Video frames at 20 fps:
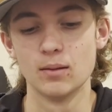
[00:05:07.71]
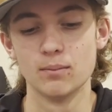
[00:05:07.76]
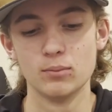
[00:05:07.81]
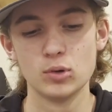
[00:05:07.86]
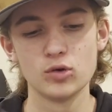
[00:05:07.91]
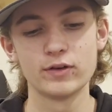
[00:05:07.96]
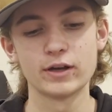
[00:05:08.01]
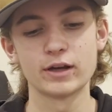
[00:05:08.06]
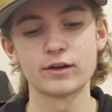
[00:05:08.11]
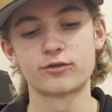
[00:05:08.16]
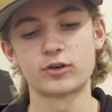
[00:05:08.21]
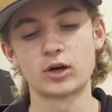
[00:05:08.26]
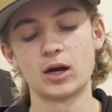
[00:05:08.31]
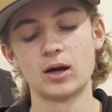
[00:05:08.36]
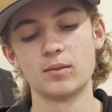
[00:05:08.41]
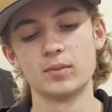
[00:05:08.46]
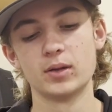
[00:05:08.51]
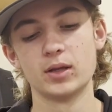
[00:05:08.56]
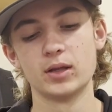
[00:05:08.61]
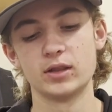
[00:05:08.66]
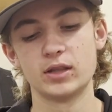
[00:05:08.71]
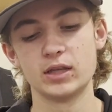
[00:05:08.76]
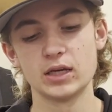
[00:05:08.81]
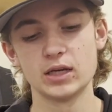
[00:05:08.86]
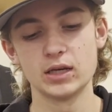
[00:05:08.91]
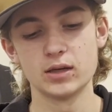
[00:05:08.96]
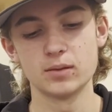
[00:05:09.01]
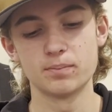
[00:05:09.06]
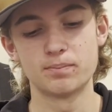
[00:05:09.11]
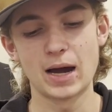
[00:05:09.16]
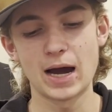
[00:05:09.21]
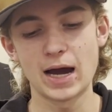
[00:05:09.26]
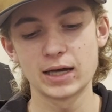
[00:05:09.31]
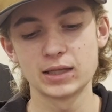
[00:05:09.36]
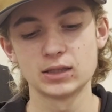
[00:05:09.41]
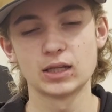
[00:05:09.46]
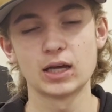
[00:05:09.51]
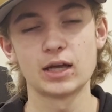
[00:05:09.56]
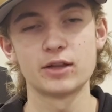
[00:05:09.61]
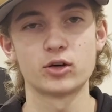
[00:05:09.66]
moving from the
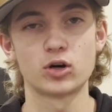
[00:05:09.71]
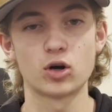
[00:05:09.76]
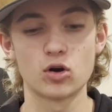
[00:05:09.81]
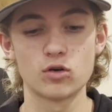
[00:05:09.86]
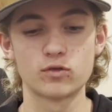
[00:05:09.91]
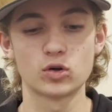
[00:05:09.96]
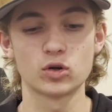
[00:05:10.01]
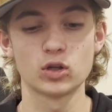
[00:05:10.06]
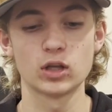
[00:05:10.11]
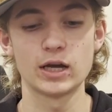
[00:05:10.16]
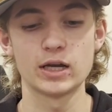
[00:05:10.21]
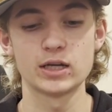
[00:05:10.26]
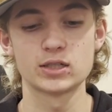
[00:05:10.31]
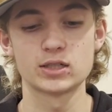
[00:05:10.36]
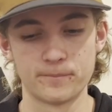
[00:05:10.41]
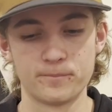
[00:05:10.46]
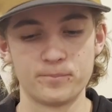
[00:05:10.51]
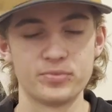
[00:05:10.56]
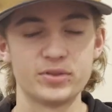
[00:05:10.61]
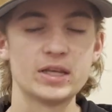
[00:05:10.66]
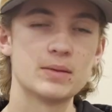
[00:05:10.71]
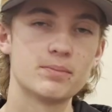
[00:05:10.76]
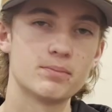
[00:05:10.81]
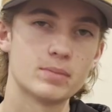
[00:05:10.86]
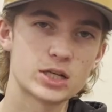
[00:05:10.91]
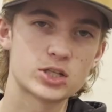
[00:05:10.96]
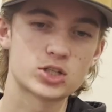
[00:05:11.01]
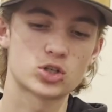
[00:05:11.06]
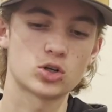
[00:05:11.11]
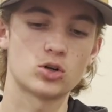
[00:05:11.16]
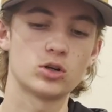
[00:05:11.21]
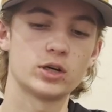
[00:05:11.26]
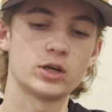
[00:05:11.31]
patent leather overlays, the midsole